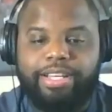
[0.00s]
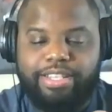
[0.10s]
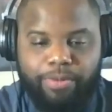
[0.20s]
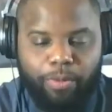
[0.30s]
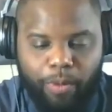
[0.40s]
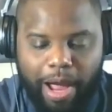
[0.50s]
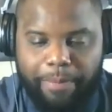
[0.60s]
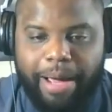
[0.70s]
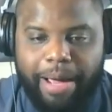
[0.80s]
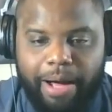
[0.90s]
can just wipe
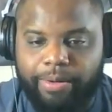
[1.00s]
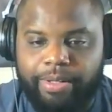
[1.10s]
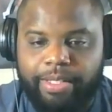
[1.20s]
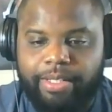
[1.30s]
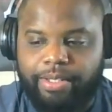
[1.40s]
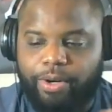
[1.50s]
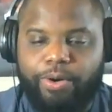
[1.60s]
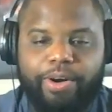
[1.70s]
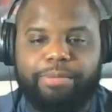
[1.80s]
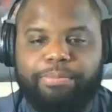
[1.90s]
them out.
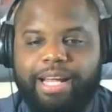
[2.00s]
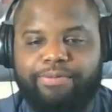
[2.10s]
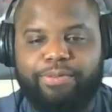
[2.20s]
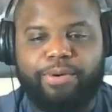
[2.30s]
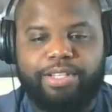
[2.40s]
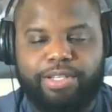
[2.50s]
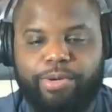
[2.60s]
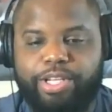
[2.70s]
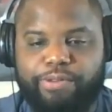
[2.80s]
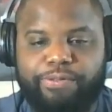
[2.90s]
Ori and the Blind Forest, The
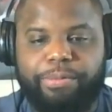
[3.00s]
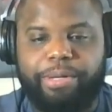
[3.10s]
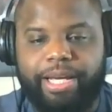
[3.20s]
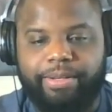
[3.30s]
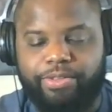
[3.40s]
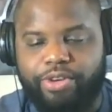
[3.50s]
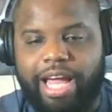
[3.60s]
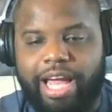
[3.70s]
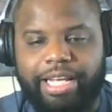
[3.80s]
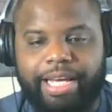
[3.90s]
Witcher for me,
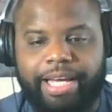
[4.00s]
Dragon